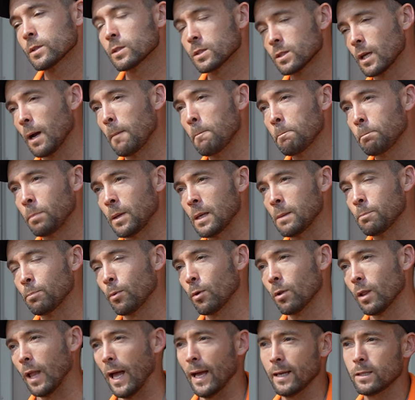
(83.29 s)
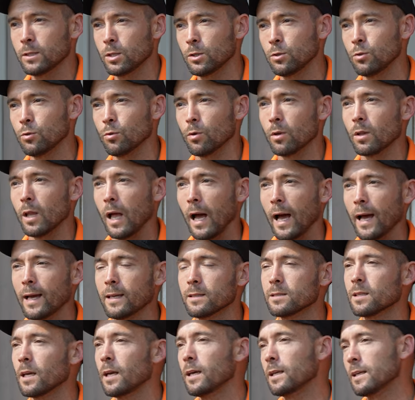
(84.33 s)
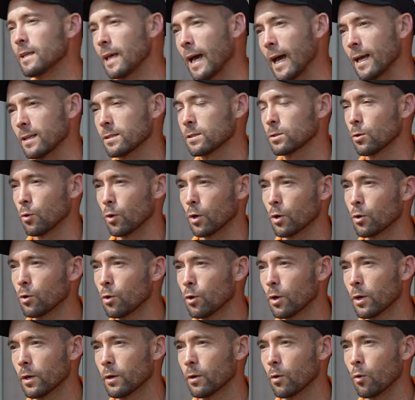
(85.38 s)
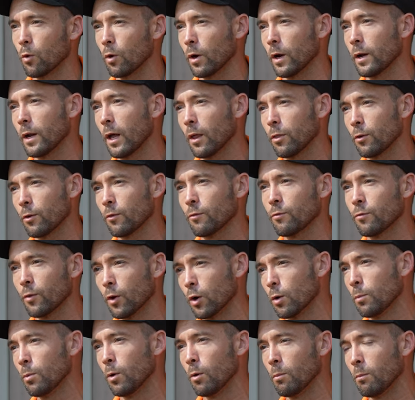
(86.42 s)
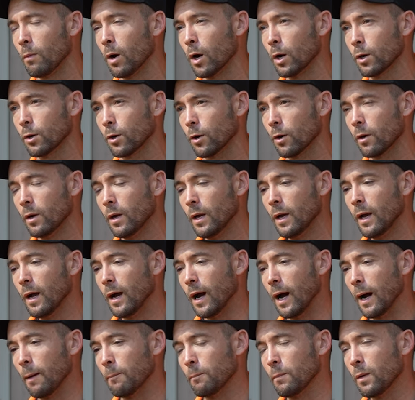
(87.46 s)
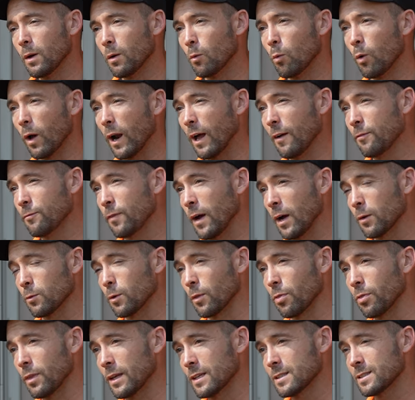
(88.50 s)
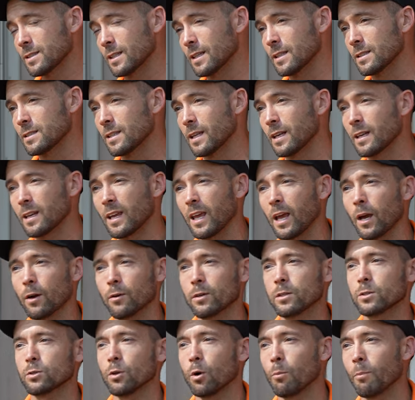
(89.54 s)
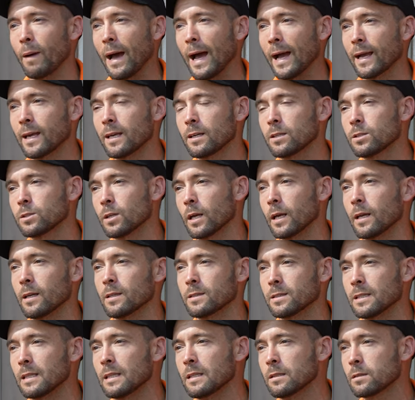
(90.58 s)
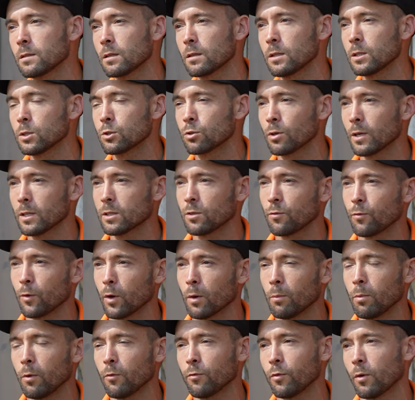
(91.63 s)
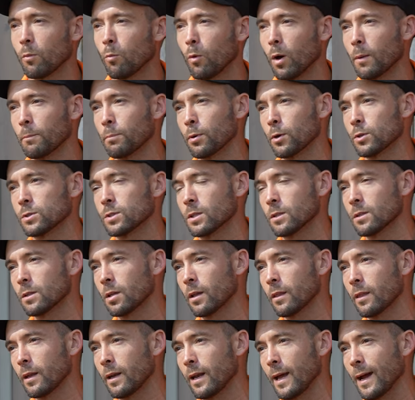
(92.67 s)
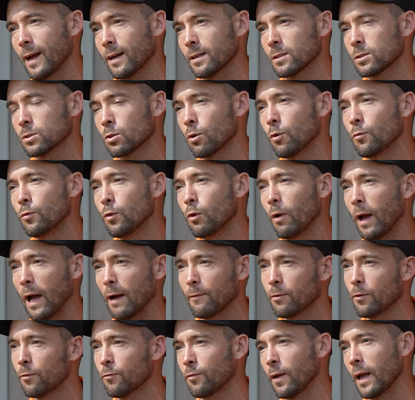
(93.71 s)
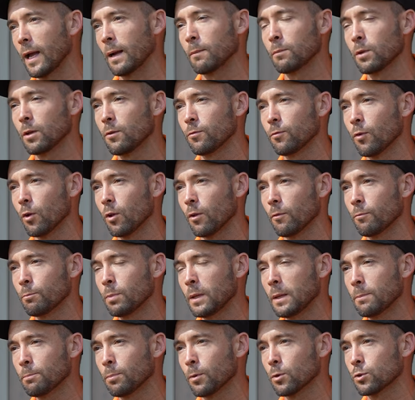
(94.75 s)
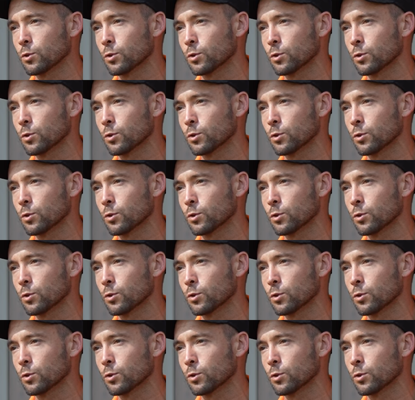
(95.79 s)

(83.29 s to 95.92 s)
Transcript: some people like to utilize yes or good or another verbal marker. Um, what I found with this is that it carries no baggage and it's easily transferable from one person to the next. So if you have a family full of people